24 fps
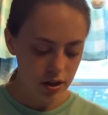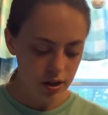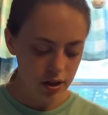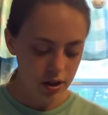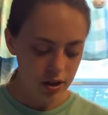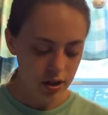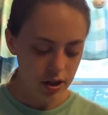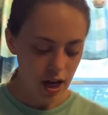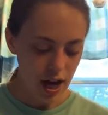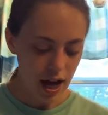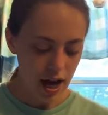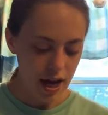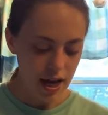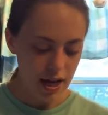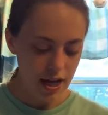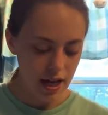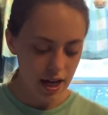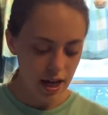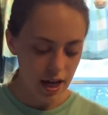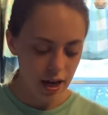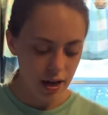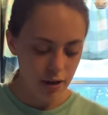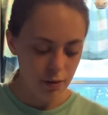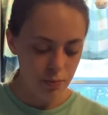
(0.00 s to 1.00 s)

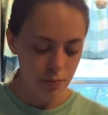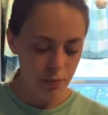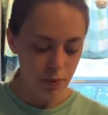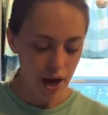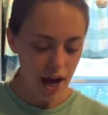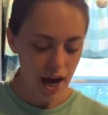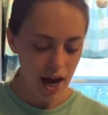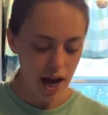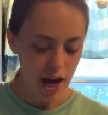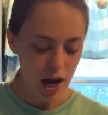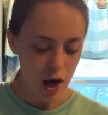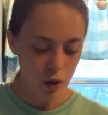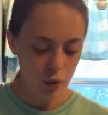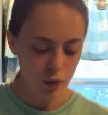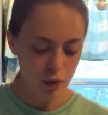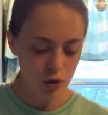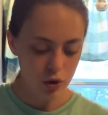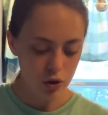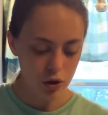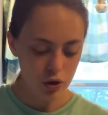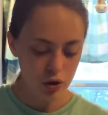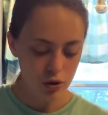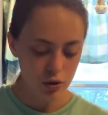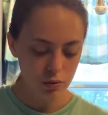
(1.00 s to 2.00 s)
cayenne
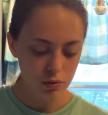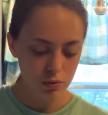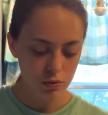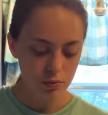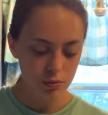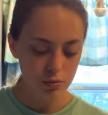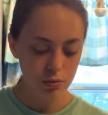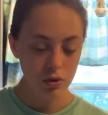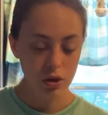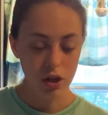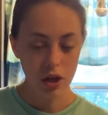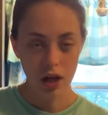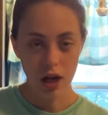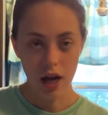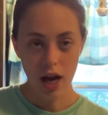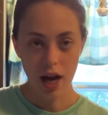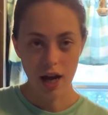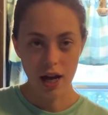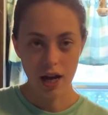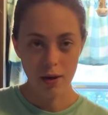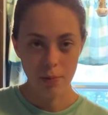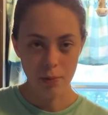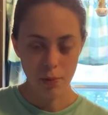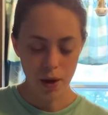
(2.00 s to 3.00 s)
powder, the
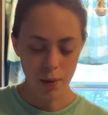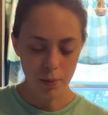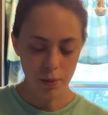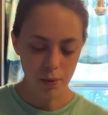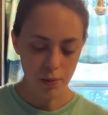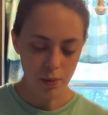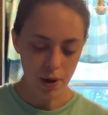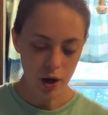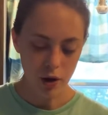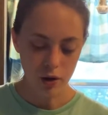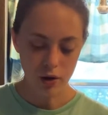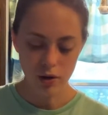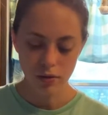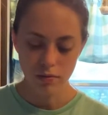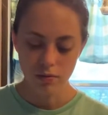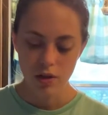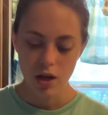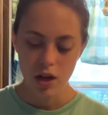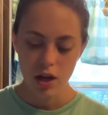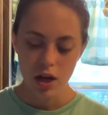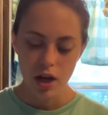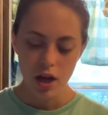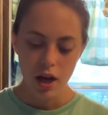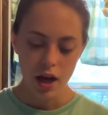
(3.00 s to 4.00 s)
cayenne pepper powder,
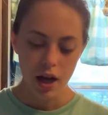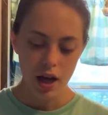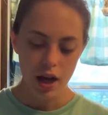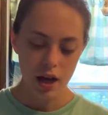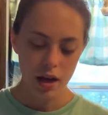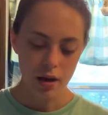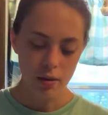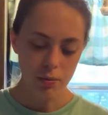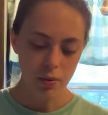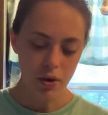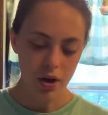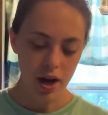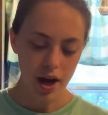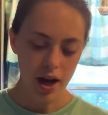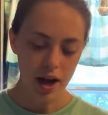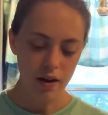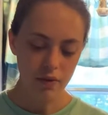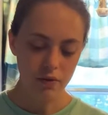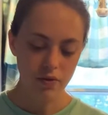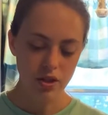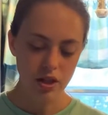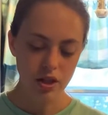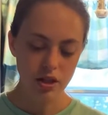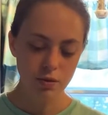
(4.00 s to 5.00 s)
and put a
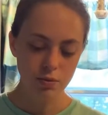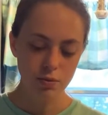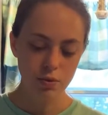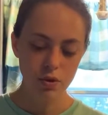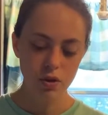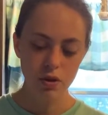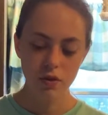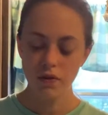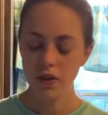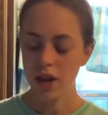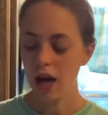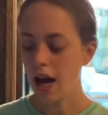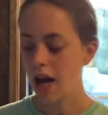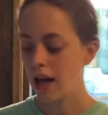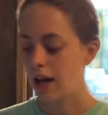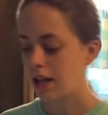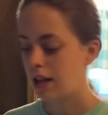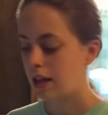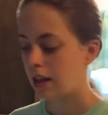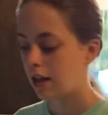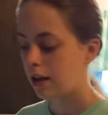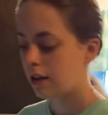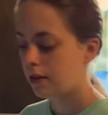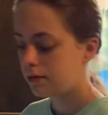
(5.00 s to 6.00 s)
1/2 teaspoon of that
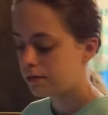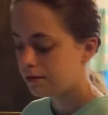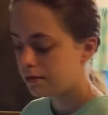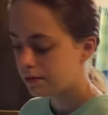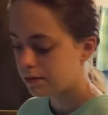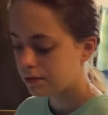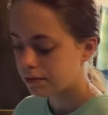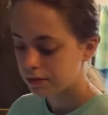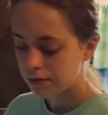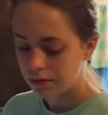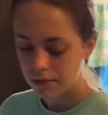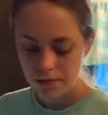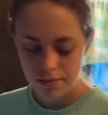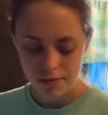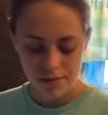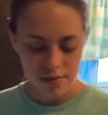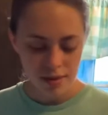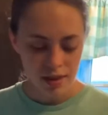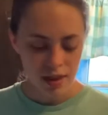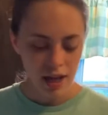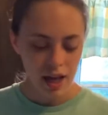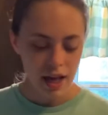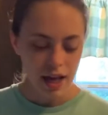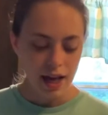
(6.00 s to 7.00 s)
in there.
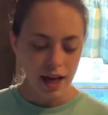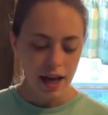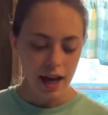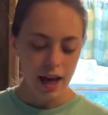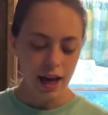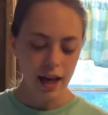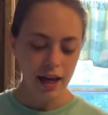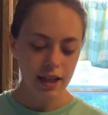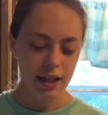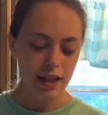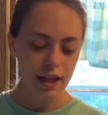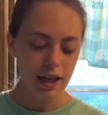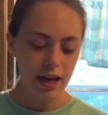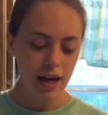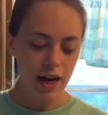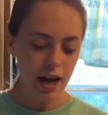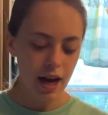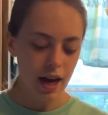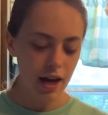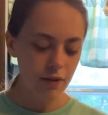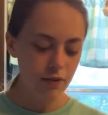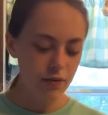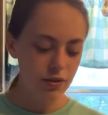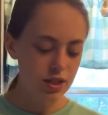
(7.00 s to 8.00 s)
And then a
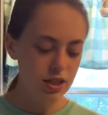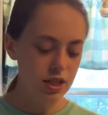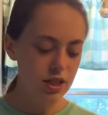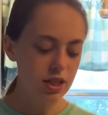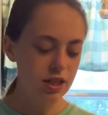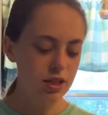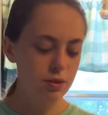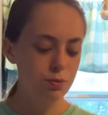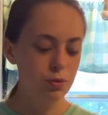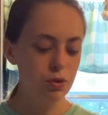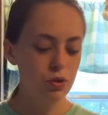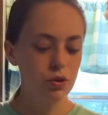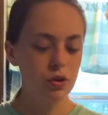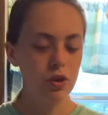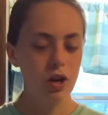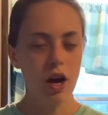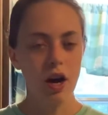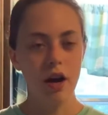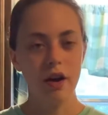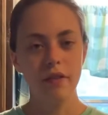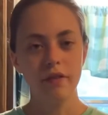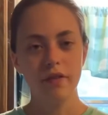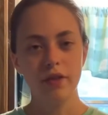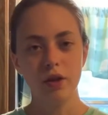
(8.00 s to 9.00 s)
1/2 teaspoon
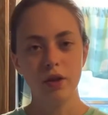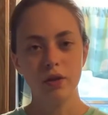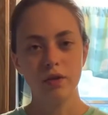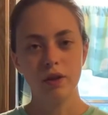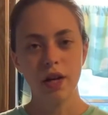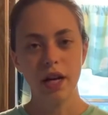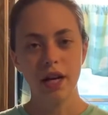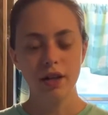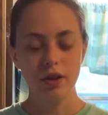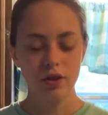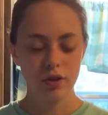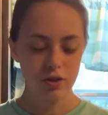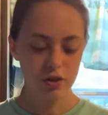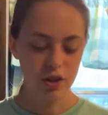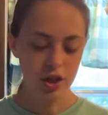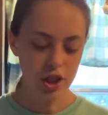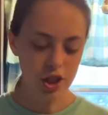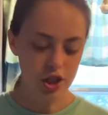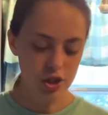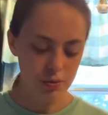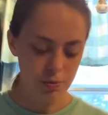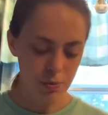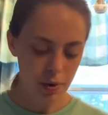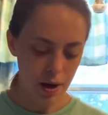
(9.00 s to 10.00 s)
of the red
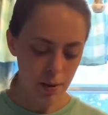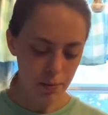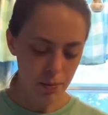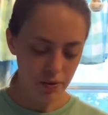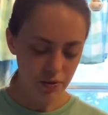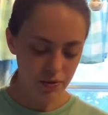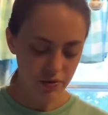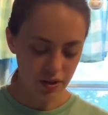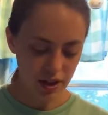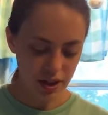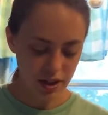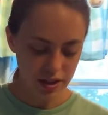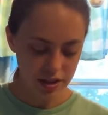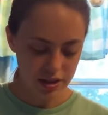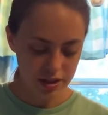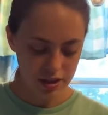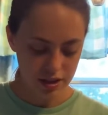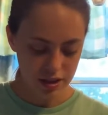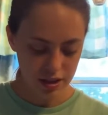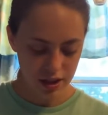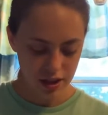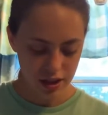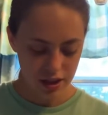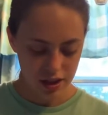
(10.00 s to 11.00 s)
crushed pepper
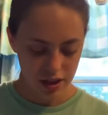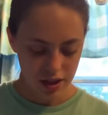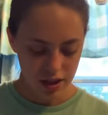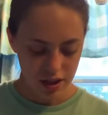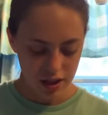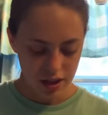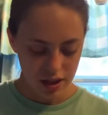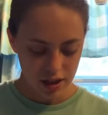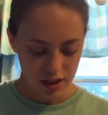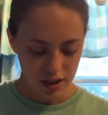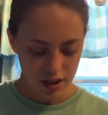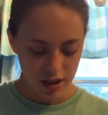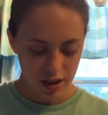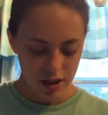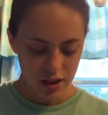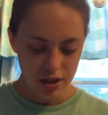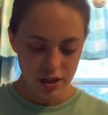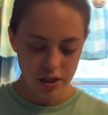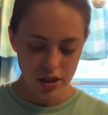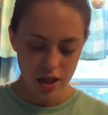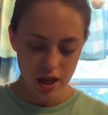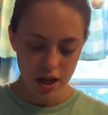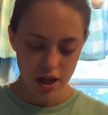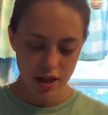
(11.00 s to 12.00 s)
flakes.
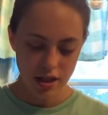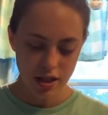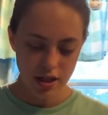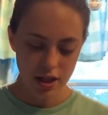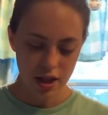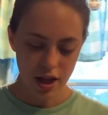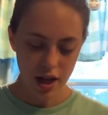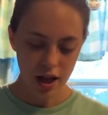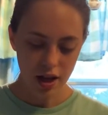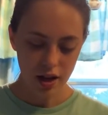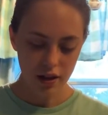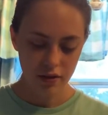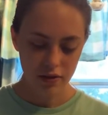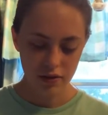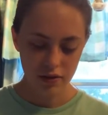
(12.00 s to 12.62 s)
Just a 1/2.